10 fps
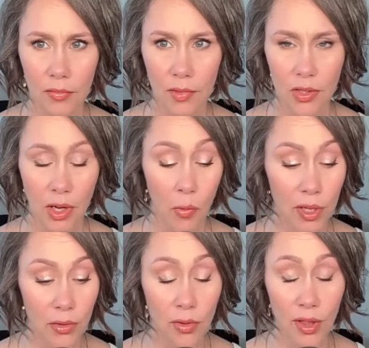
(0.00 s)
So I
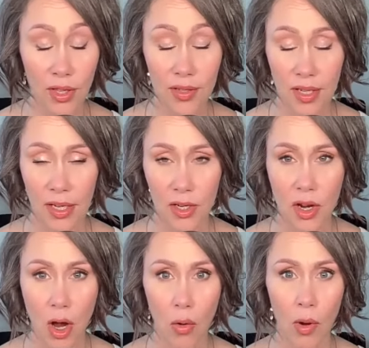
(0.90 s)
went through the things that I
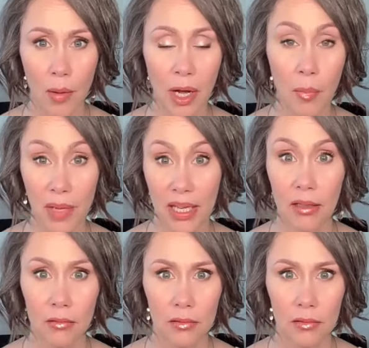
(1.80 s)
know about me.